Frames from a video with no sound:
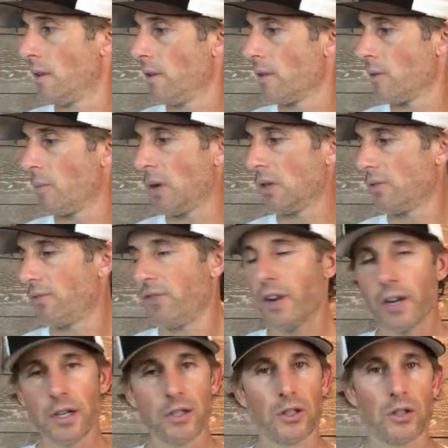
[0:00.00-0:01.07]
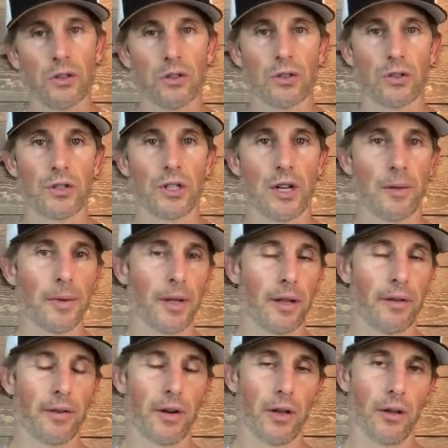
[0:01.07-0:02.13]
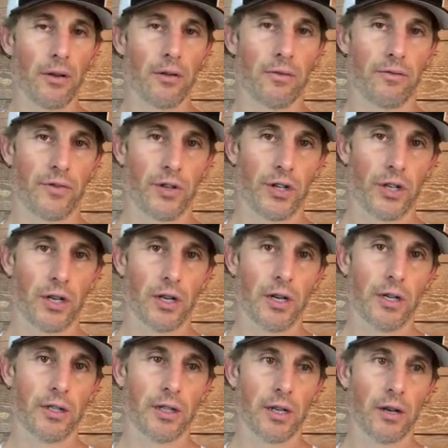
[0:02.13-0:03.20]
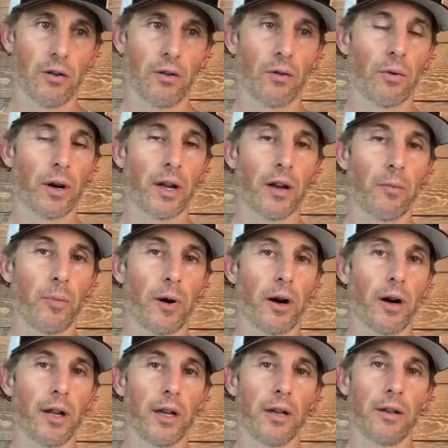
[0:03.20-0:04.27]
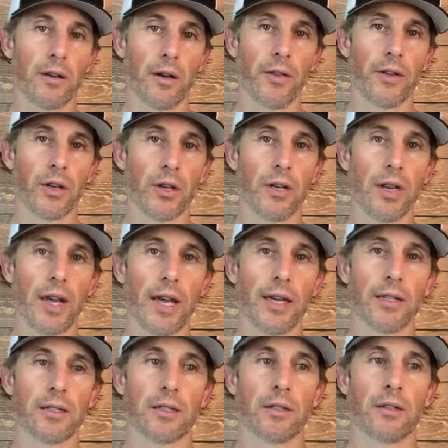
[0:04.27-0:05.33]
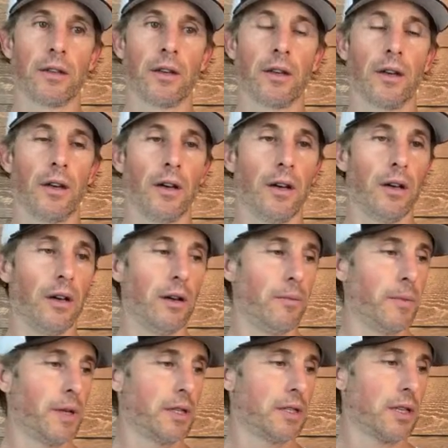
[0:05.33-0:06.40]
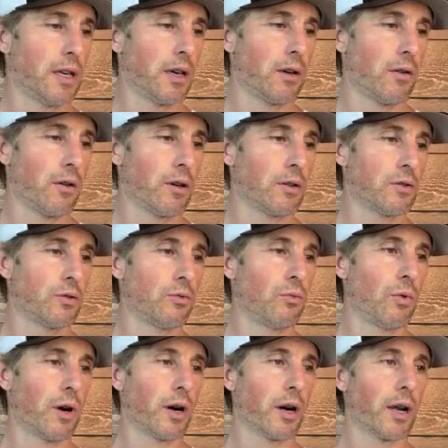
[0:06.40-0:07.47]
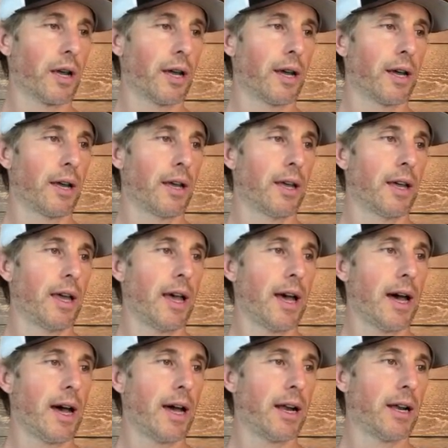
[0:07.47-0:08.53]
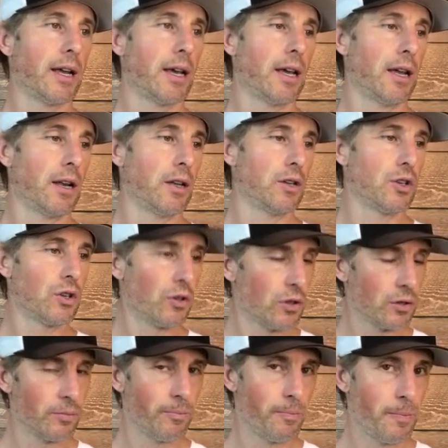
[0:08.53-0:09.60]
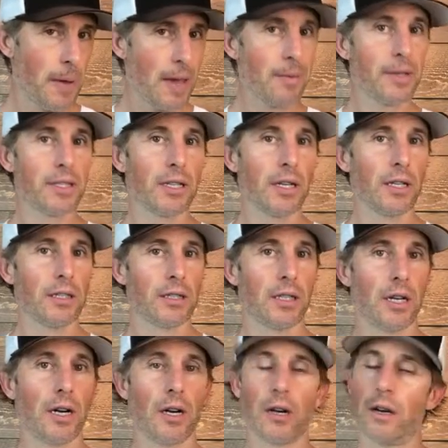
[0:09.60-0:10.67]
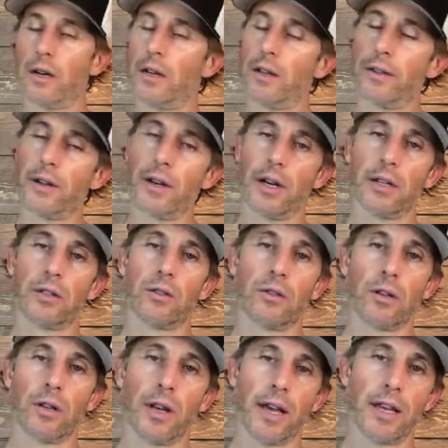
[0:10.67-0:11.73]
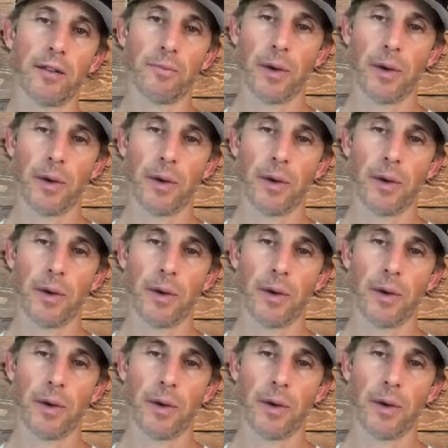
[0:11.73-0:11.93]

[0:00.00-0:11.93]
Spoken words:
The most fun and social job you'll ever do, for sure. It's like going to work at a party on the good days. It's like going to work at an adult babysitting center on the not so good days.